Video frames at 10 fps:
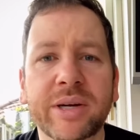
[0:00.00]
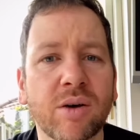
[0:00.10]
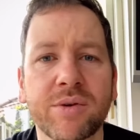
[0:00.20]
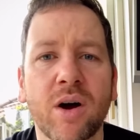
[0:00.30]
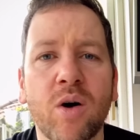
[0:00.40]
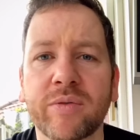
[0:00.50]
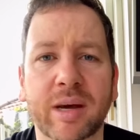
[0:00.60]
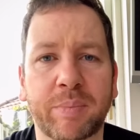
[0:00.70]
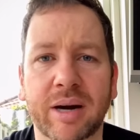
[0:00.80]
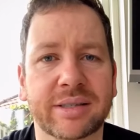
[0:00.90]
We don't know if
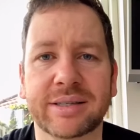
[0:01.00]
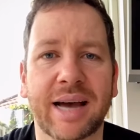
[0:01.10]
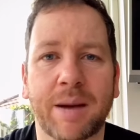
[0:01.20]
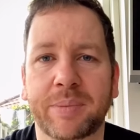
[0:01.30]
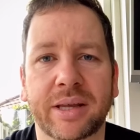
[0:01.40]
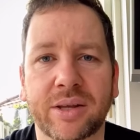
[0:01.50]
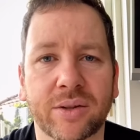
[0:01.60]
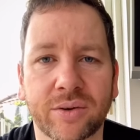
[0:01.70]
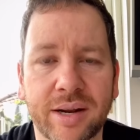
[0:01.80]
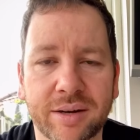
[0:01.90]
that person's happy at the
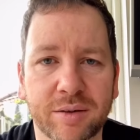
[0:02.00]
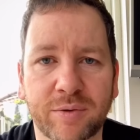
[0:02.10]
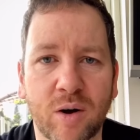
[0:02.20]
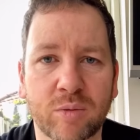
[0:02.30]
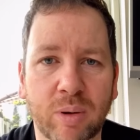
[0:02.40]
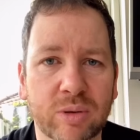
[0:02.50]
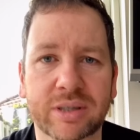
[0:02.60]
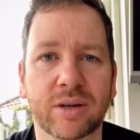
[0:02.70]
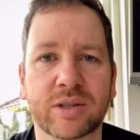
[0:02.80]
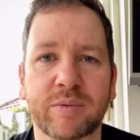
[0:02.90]
other end of the phone
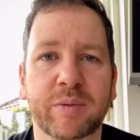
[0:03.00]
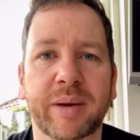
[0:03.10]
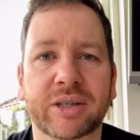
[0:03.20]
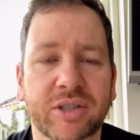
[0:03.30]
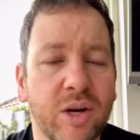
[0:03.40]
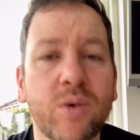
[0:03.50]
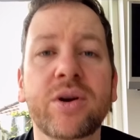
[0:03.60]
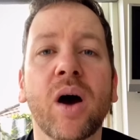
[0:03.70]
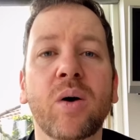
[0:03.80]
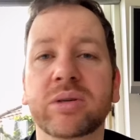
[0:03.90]
posting those lovely pictures. Who
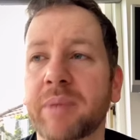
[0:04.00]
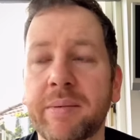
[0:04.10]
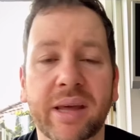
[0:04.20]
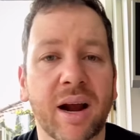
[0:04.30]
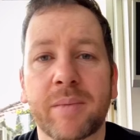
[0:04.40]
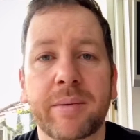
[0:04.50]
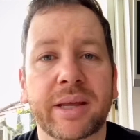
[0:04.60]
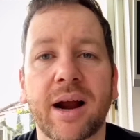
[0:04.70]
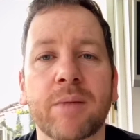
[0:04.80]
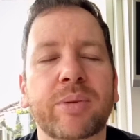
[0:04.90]
knows? Maybe they are, maybe
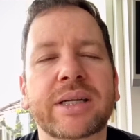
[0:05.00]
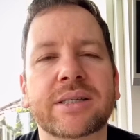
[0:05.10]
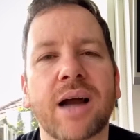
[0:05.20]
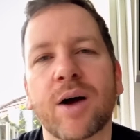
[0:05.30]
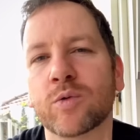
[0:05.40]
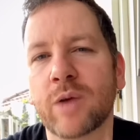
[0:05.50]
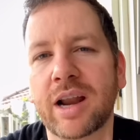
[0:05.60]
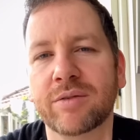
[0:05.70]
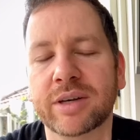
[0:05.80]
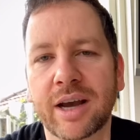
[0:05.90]
they aren't, but it's not
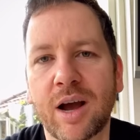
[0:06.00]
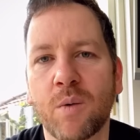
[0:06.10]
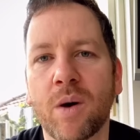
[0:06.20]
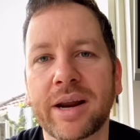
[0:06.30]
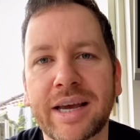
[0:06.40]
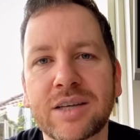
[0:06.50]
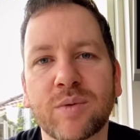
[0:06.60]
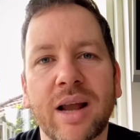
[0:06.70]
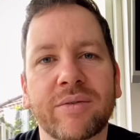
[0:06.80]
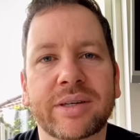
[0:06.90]
relevant. What is
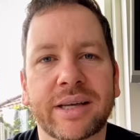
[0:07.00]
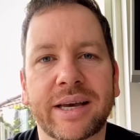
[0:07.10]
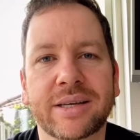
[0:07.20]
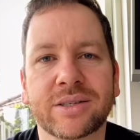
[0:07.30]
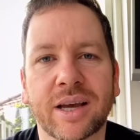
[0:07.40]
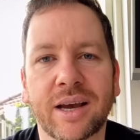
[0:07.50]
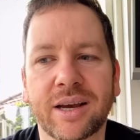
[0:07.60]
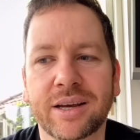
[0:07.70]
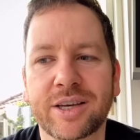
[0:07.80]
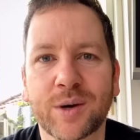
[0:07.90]
relevant is
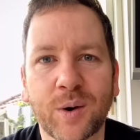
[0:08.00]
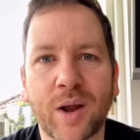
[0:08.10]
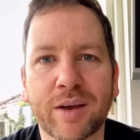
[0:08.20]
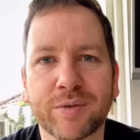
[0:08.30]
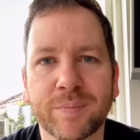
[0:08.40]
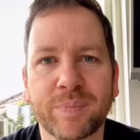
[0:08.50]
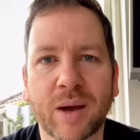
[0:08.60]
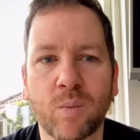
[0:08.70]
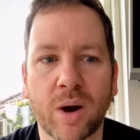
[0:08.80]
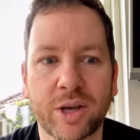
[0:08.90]
your life
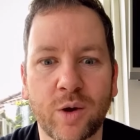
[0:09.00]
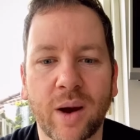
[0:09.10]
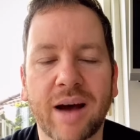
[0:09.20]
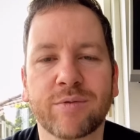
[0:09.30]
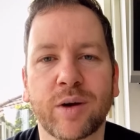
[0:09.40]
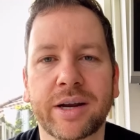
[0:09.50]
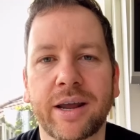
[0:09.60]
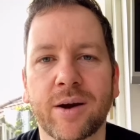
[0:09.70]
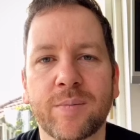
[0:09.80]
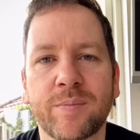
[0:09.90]
and what you have right now.